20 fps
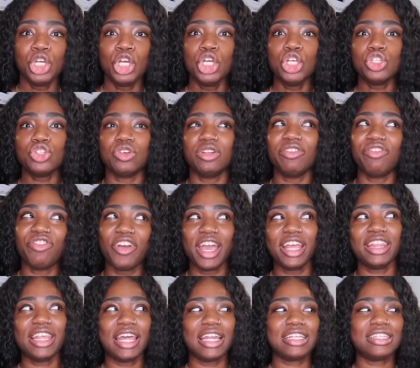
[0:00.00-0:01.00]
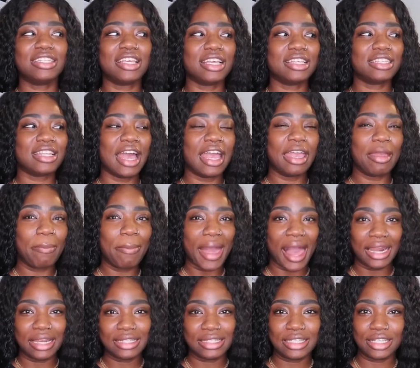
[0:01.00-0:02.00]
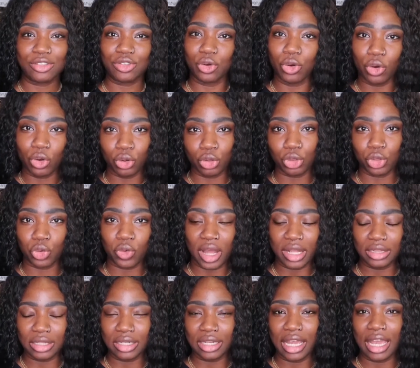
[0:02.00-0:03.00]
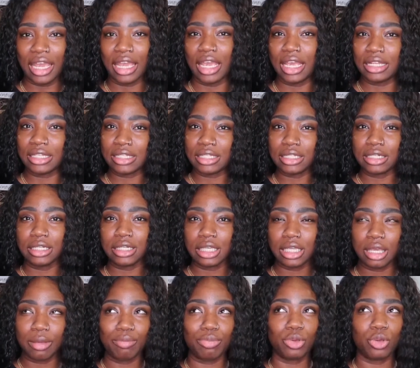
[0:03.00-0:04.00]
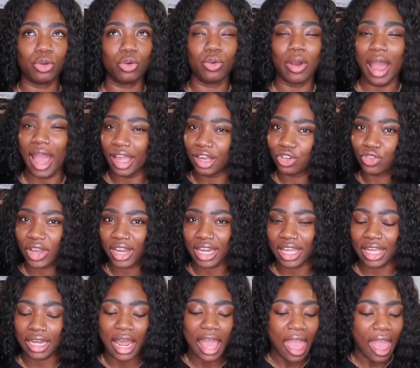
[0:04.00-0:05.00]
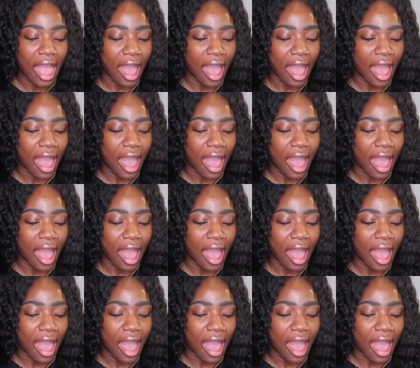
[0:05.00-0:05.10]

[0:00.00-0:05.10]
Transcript: So the fact that it says that it balances oil throughout the day and still keep you hydrated,